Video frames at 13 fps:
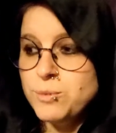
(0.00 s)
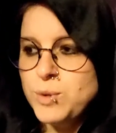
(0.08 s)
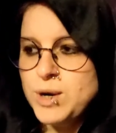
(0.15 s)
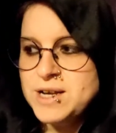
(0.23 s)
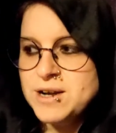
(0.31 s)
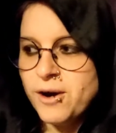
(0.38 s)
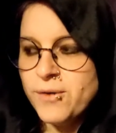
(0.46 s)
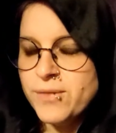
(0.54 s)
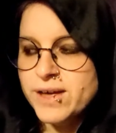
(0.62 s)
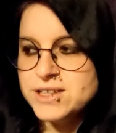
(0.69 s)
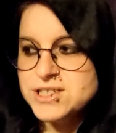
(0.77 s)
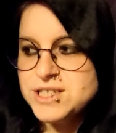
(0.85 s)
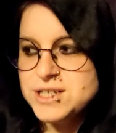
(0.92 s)
We know
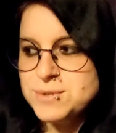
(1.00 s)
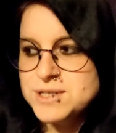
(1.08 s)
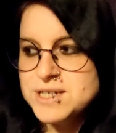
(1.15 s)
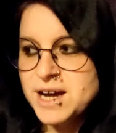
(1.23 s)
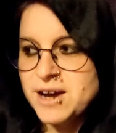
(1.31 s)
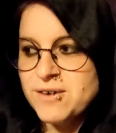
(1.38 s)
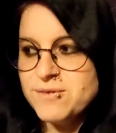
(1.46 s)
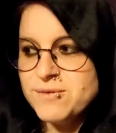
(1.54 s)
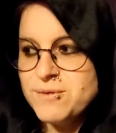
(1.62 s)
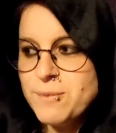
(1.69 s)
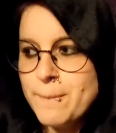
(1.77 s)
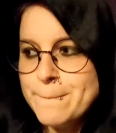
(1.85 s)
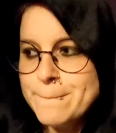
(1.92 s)
that she would have
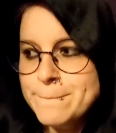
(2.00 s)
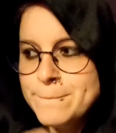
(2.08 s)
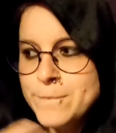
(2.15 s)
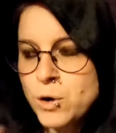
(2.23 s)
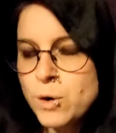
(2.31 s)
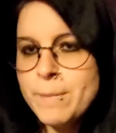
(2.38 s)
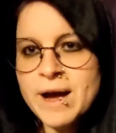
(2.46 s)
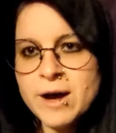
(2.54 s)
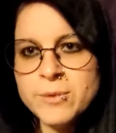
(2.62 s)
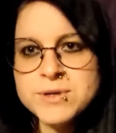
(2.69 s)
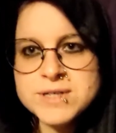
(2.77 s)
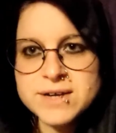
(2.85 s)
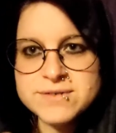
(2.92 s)
more
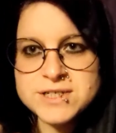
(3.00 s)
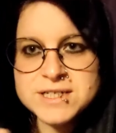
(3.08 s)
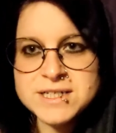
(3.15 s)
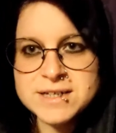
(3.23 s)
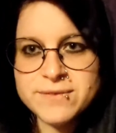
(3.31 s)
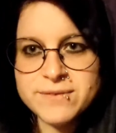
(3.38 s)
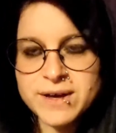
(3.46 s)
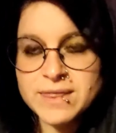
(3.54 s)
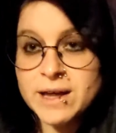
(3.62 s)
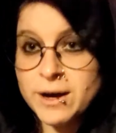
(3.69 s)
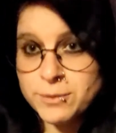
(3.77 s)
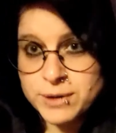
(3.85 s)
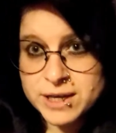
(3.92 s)
powers if she did a thing
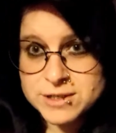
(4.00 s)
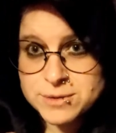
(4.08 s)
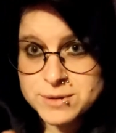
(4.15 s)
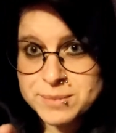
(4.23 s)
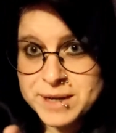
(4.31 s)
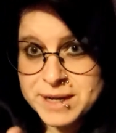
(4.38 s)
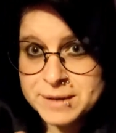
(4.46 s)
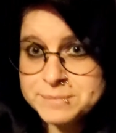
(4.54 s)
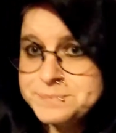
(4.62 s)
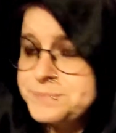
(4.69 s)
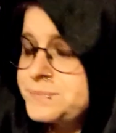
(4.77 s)
that I will get to in a minute,